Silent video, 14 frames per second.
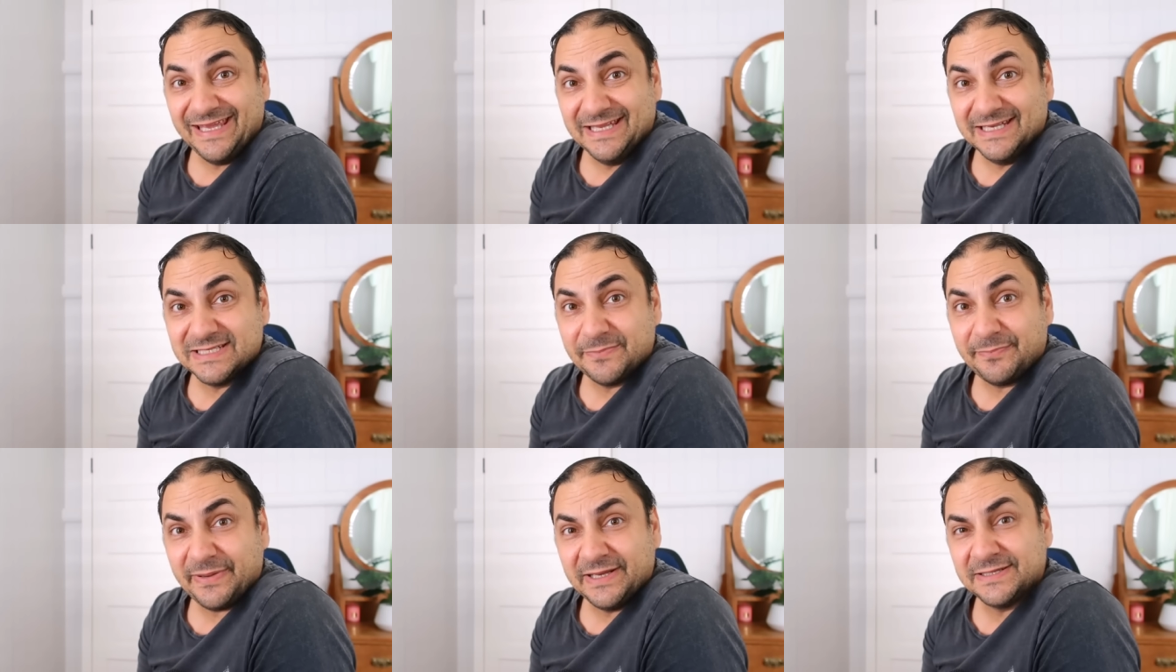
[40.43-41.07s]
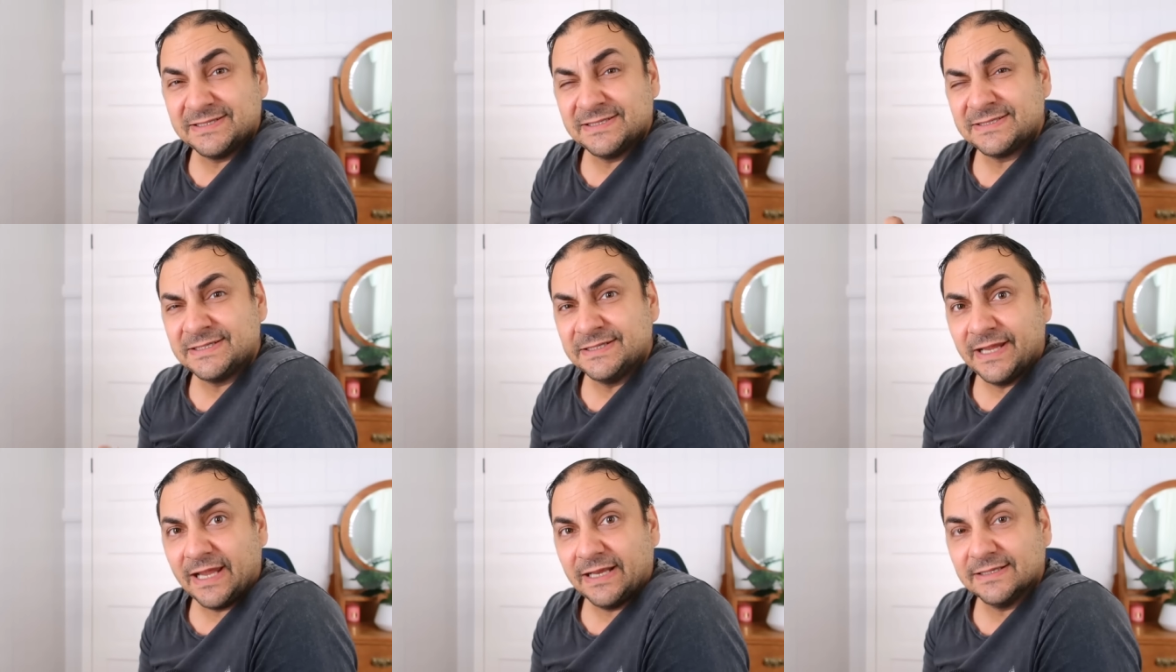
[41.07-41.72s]
independent
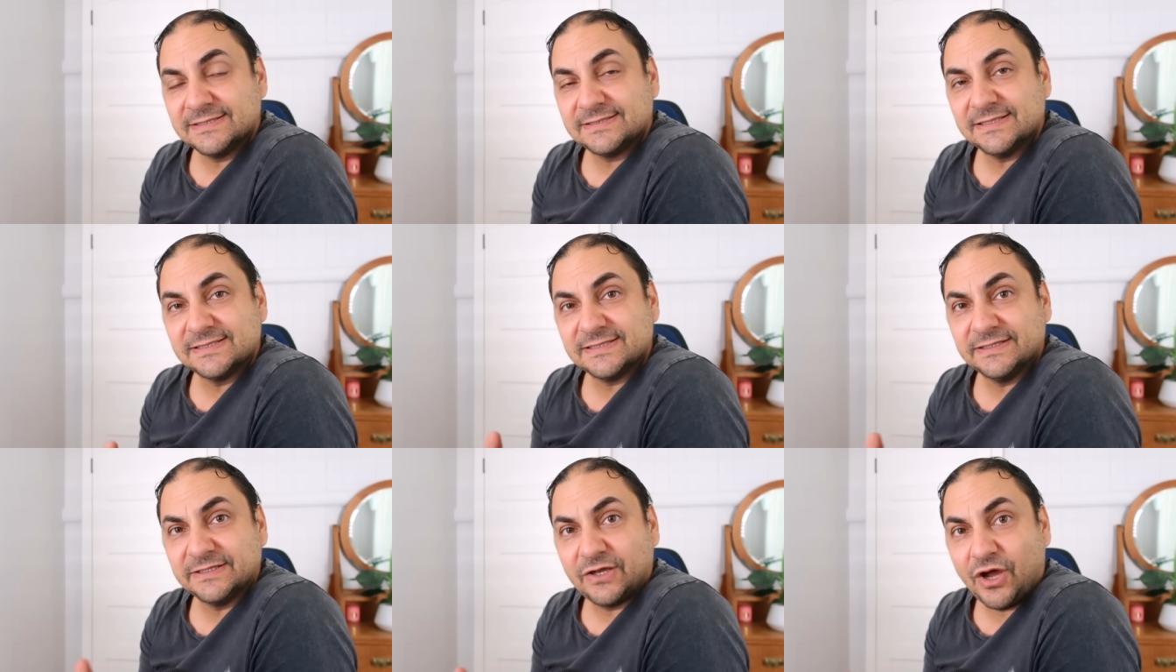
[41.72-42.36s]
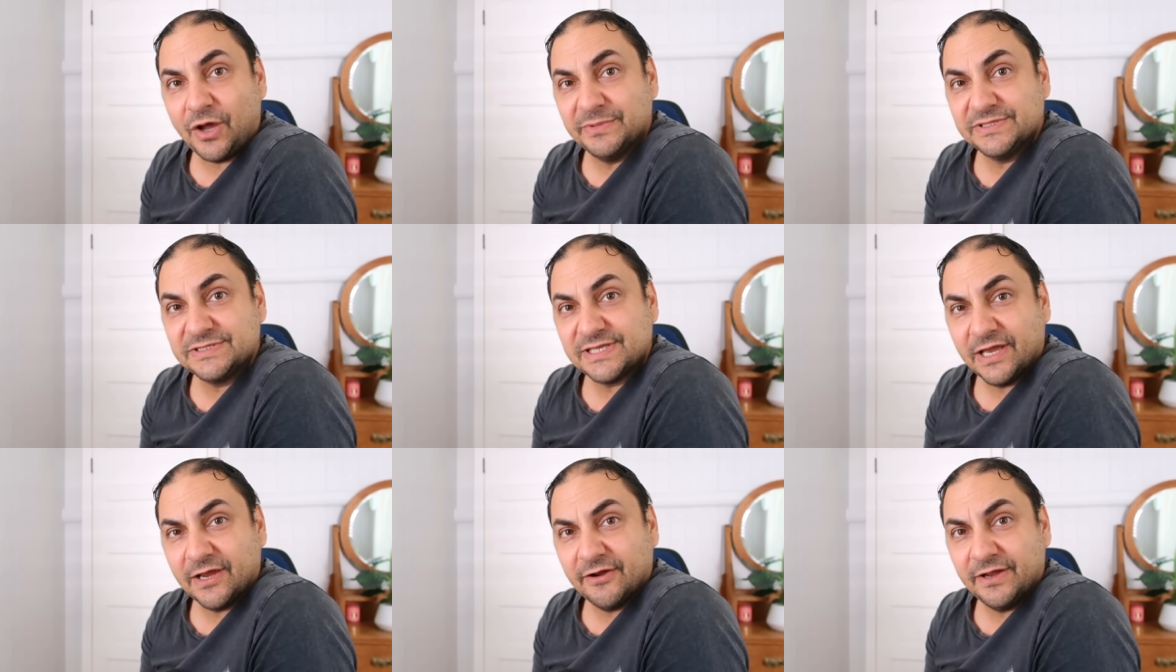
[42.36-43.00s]
analysis and
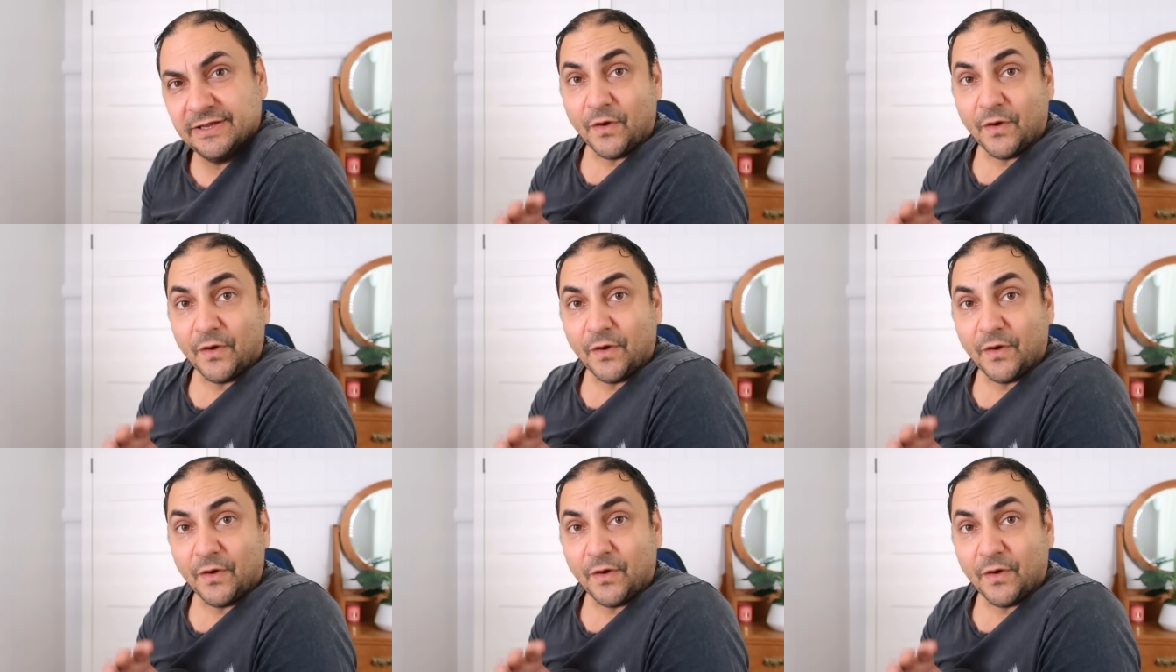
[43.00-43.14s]
commentary